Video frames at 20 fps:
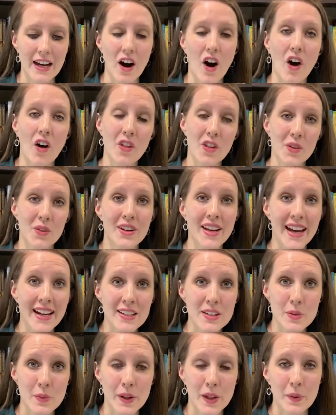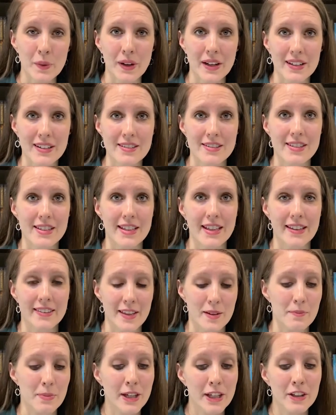Although next week we're going to see
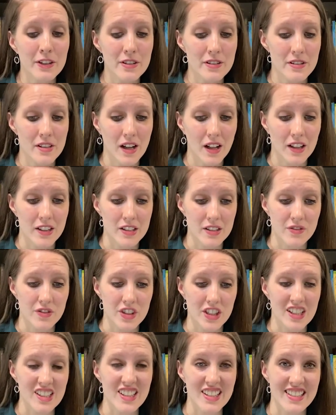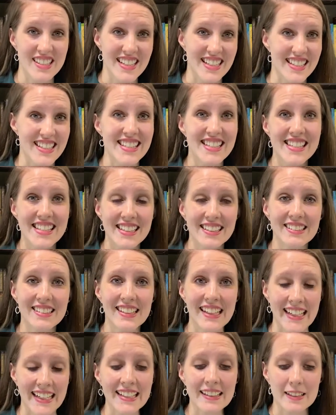that Peter's knowledge of Jesus is
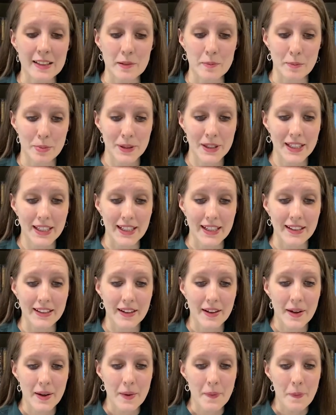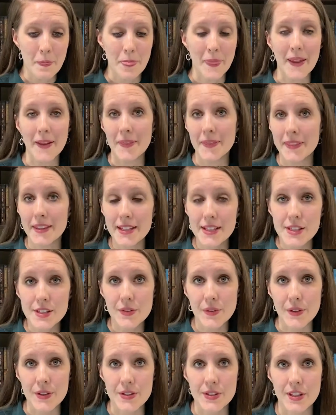still incomplete, in these
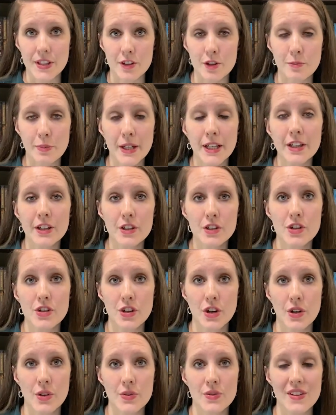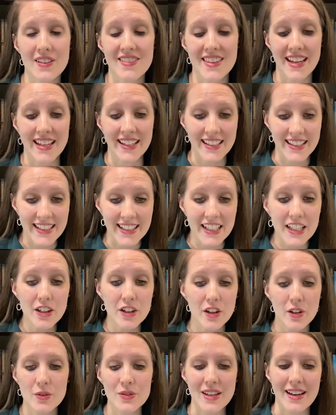verses, Peter shows that he
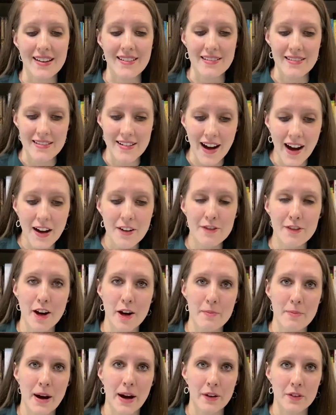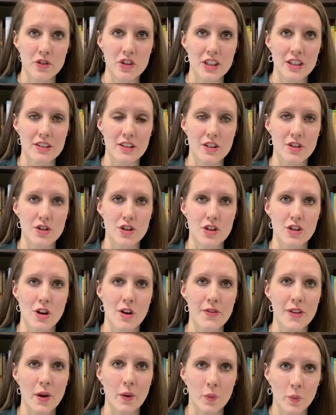knows enough about Jesus to know
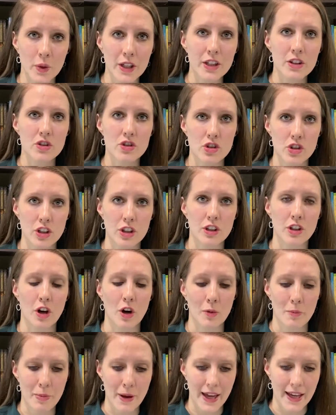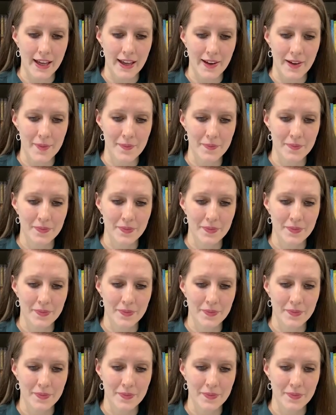that we should obey him.